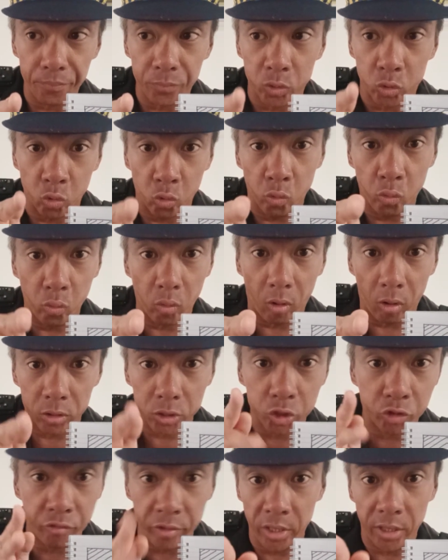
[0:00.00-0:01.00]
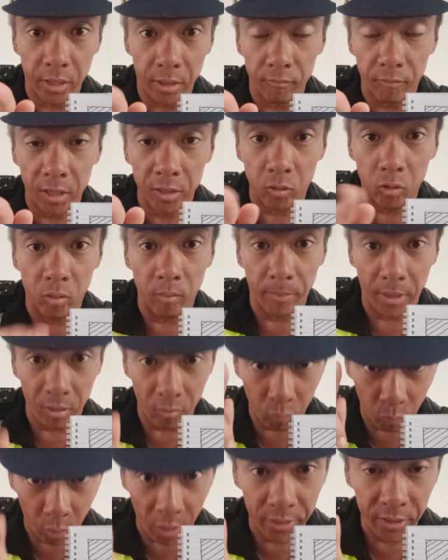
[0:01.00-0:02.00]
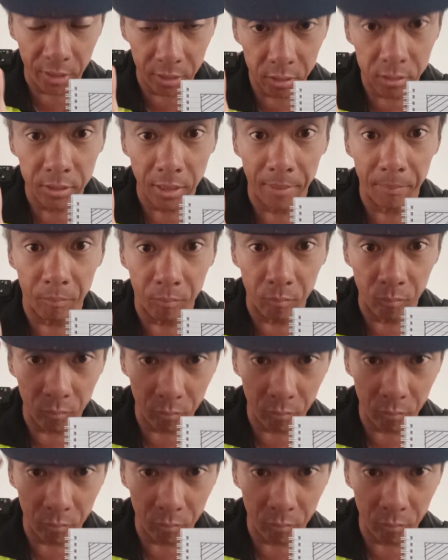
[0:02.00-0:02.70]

2 or 3 at one go, but 1 at a time.